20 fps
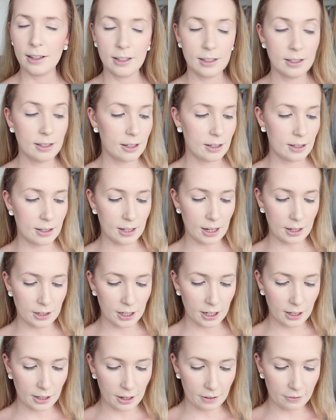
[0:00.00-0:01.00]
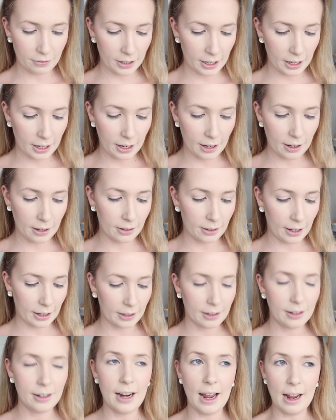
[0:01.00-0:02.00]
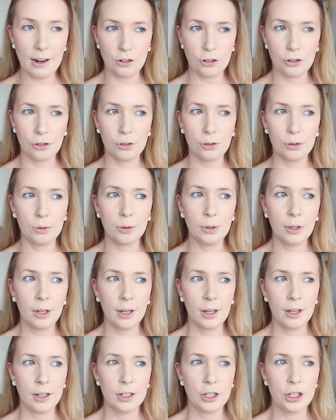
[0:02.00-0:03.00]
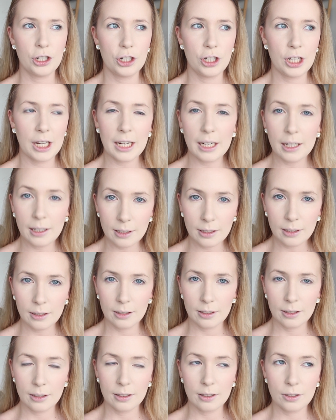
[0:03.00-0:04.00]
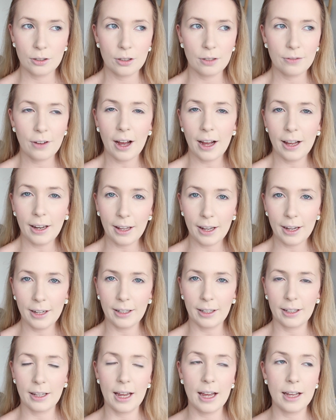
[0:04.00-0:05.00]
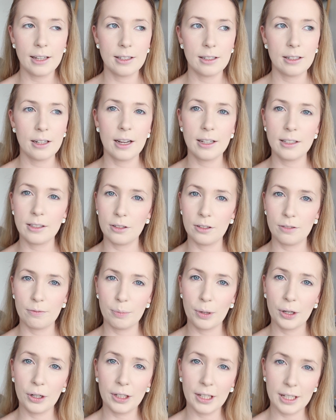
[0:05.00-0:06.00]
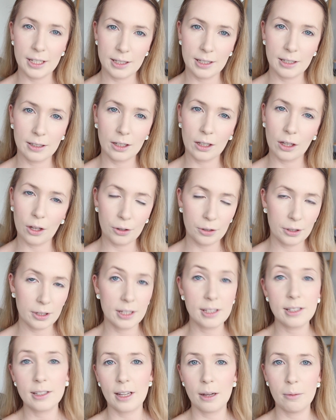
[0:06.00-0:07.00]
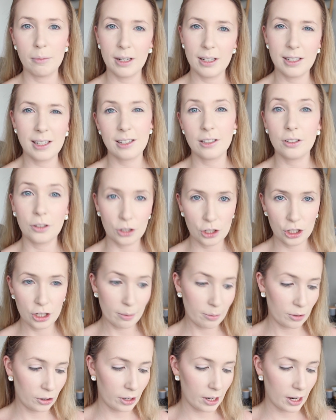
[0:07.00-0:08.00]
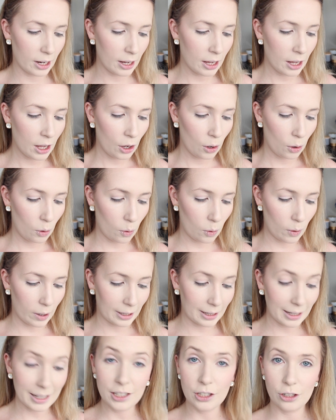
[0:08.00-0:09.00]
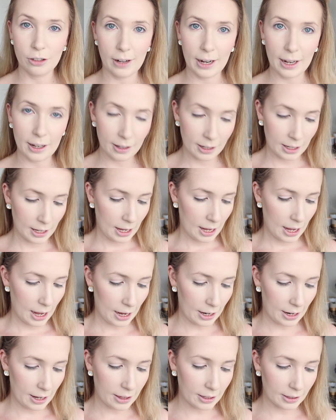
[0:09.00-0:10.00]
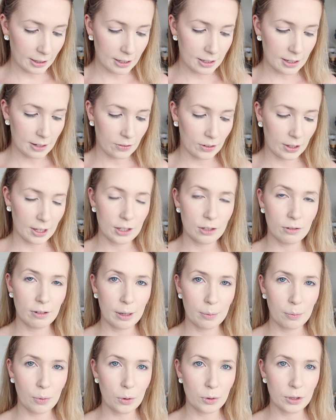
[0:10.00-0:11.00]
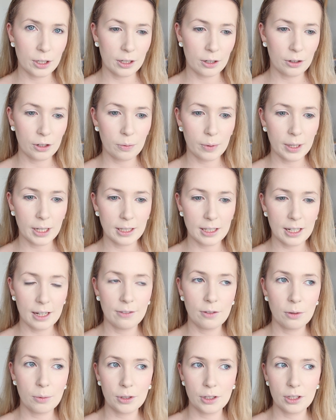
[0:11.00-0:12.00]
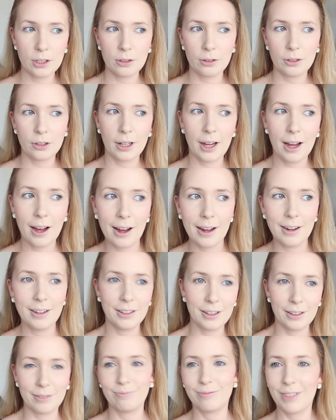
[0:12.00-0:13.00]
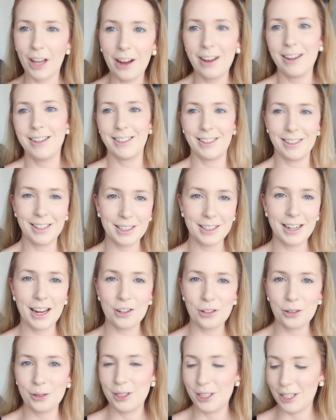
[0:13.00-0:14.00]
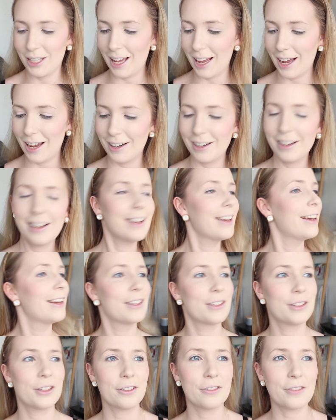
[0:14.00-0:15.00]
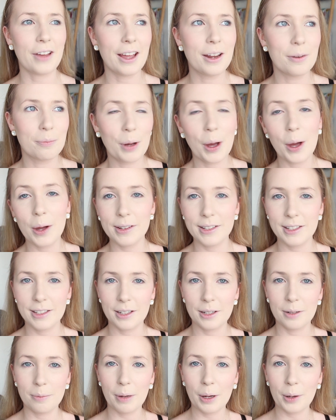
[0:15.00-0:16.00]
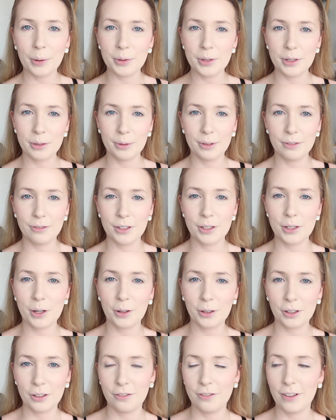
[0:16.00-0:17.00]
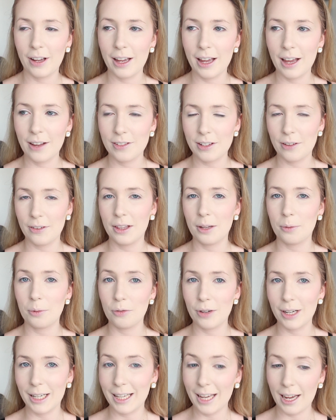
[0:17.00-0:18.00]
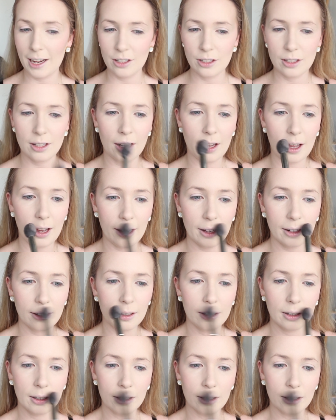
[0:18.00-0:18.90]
This is such a lovely like natural sheen sort of highlight, like it adds a nice sort of pearlescent glow to the skin, but it doesn't look shimmery or glittery. And I think that's something that's really important on your wedding day if you want to still look kinda as natural as you can, sort of in person, but also in photography, have something that will really catch the light.